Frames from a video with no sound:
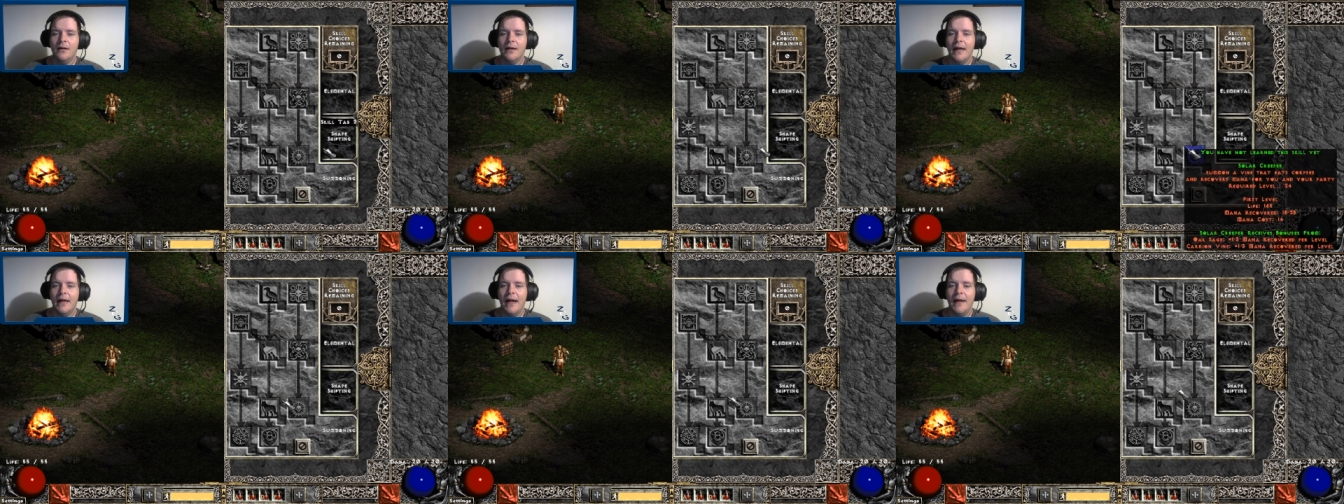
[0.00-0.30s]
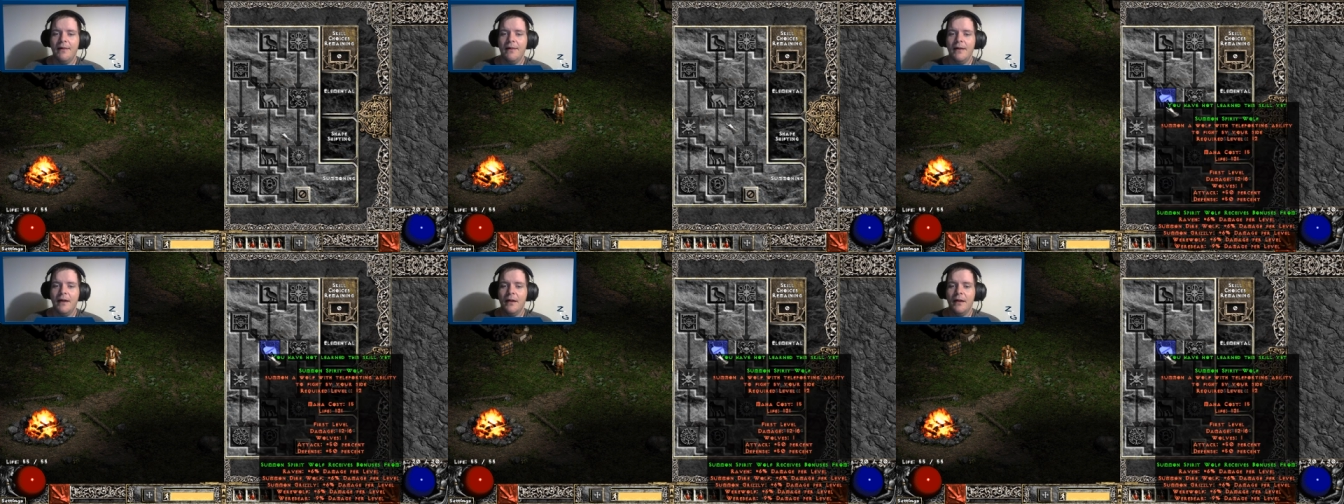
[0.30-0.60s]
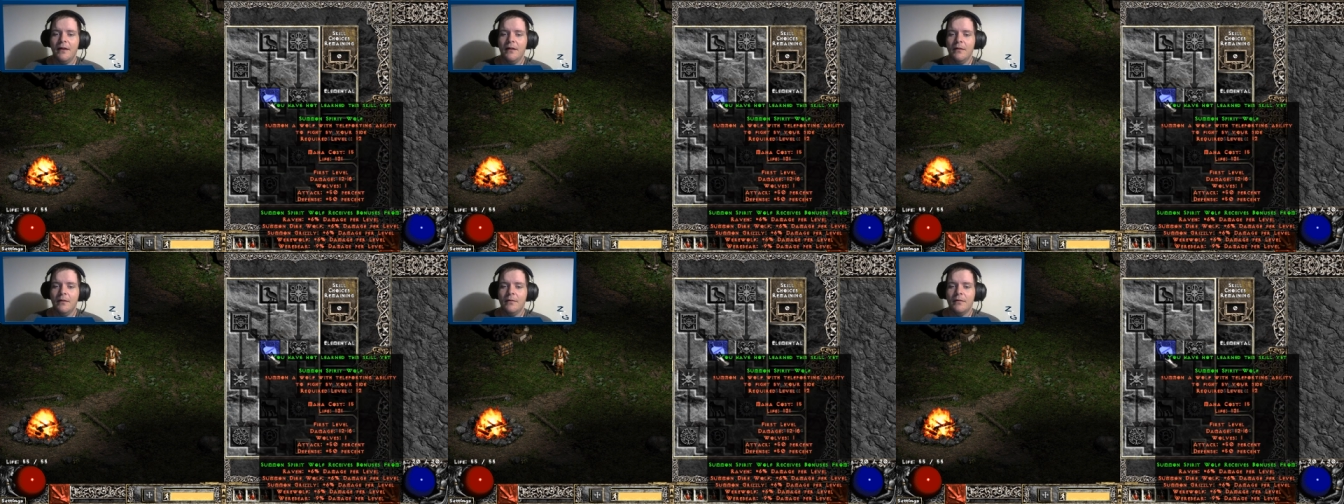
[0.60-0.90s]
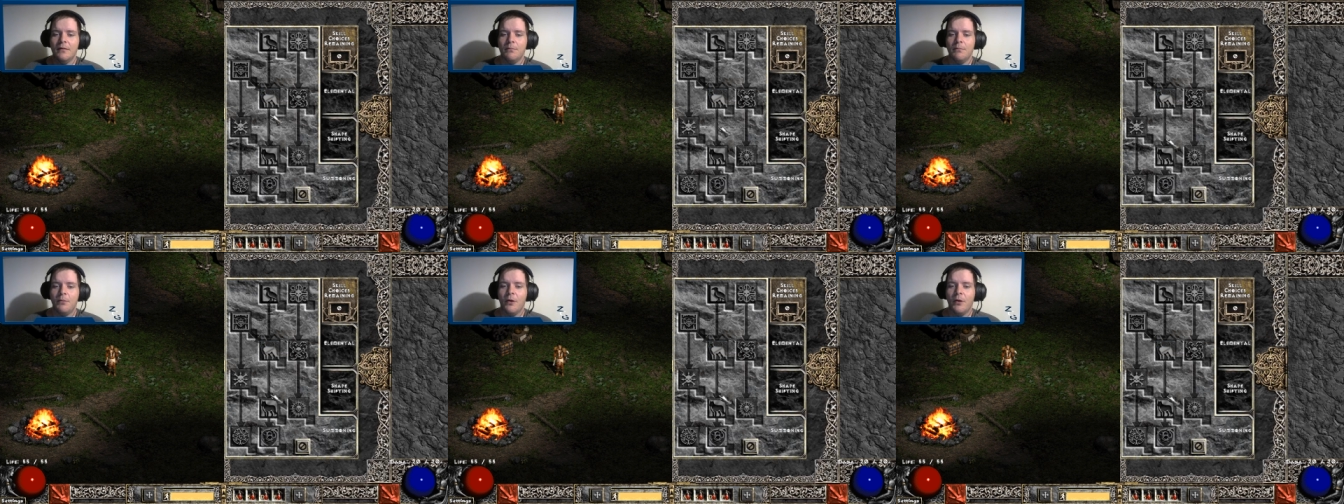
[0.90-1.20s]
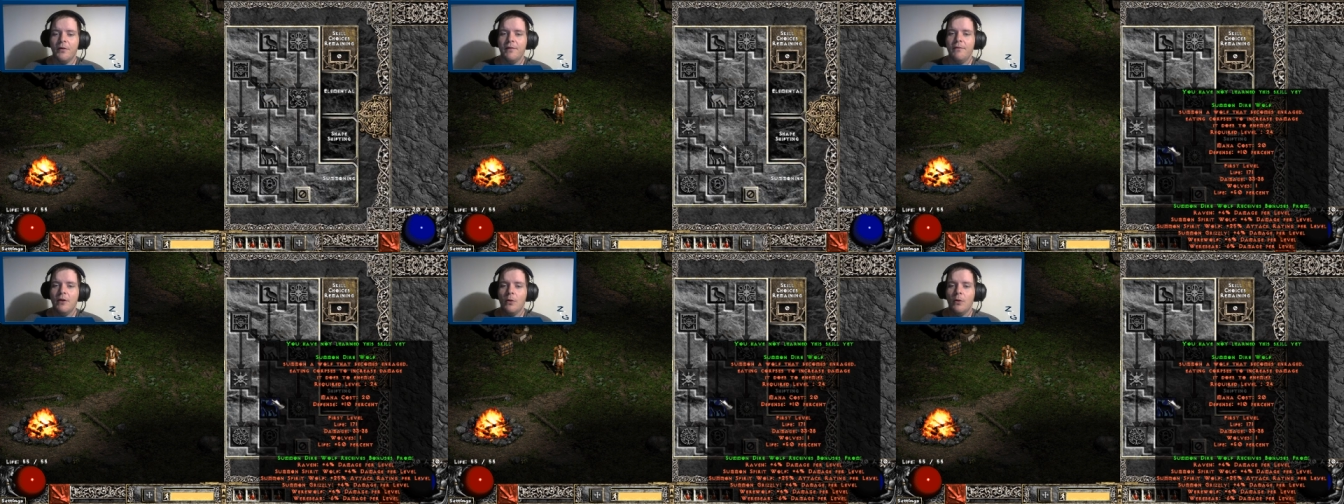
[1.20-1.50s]
and then
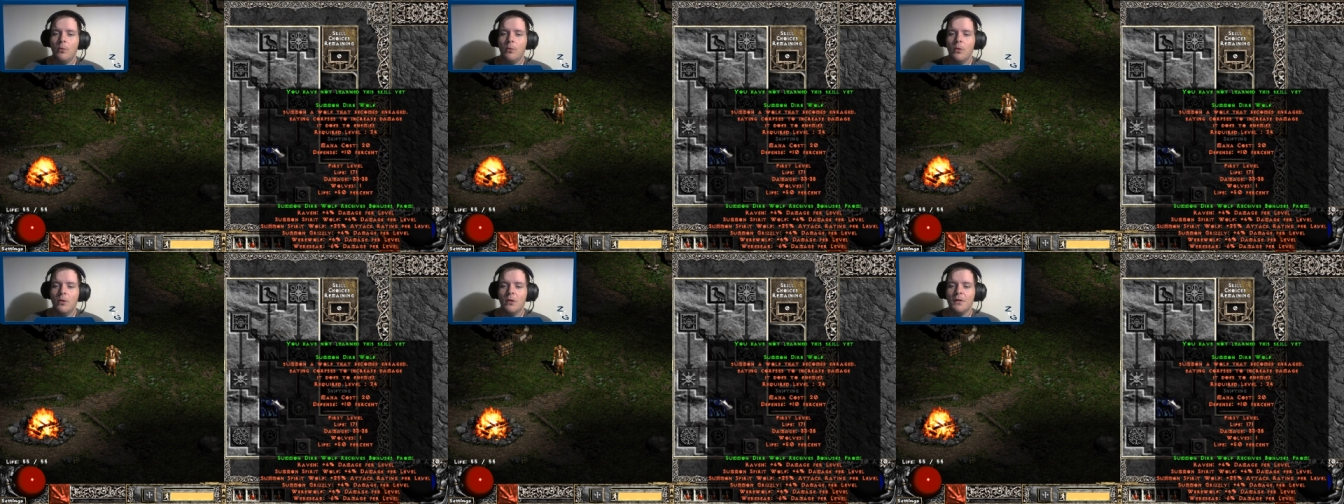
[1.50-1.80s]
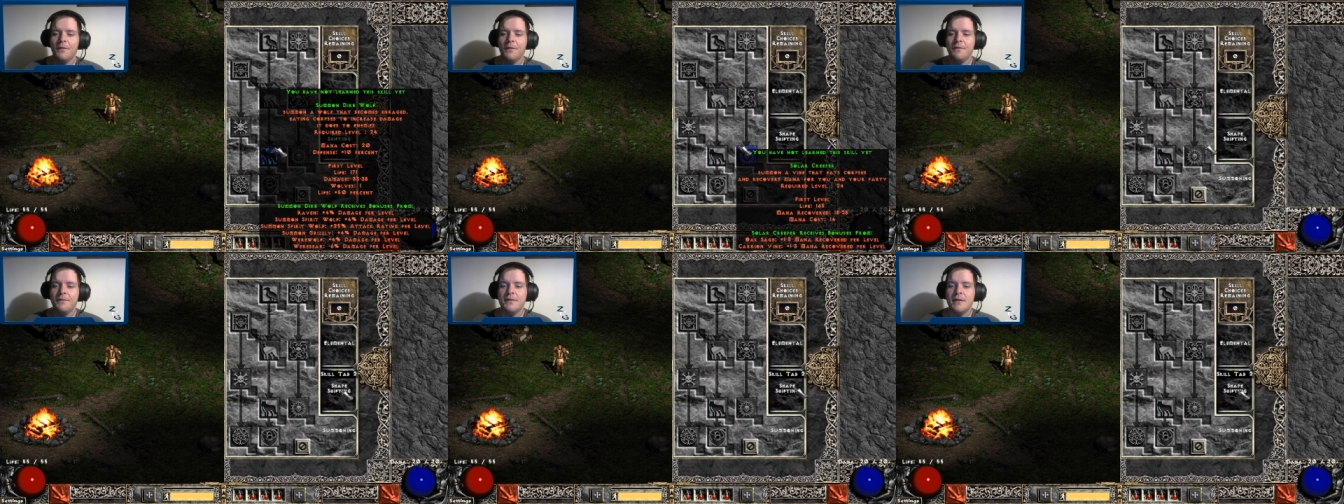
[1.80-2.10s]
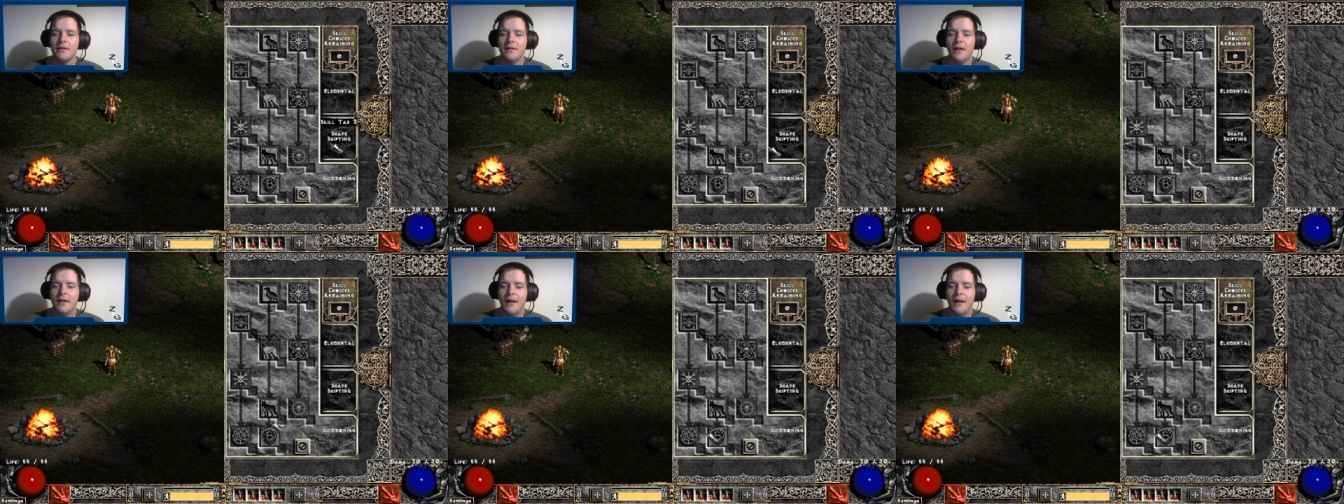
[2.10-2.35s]
both of your wolves,